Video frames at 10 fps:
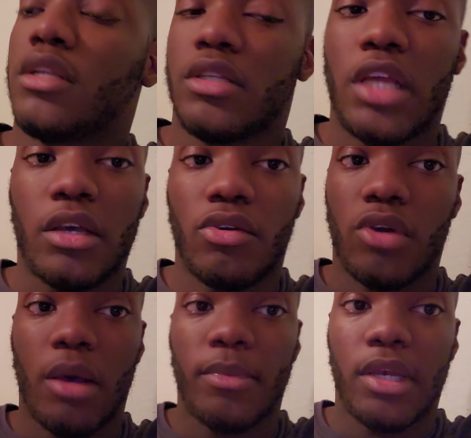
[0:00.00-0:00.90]
Deku
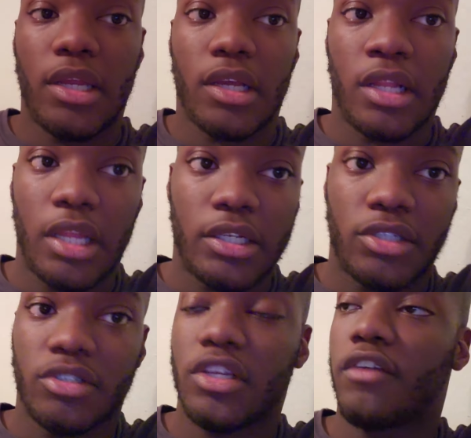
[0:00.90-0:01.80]
coming in clutch
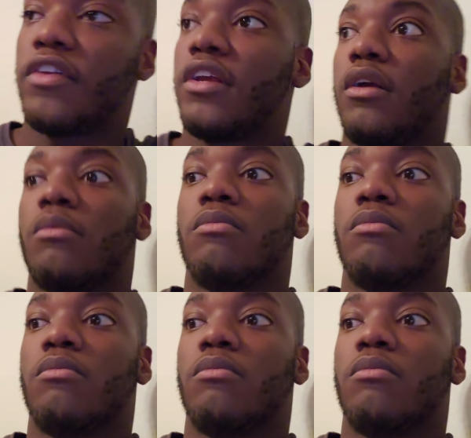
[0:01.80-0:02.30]
and saving it,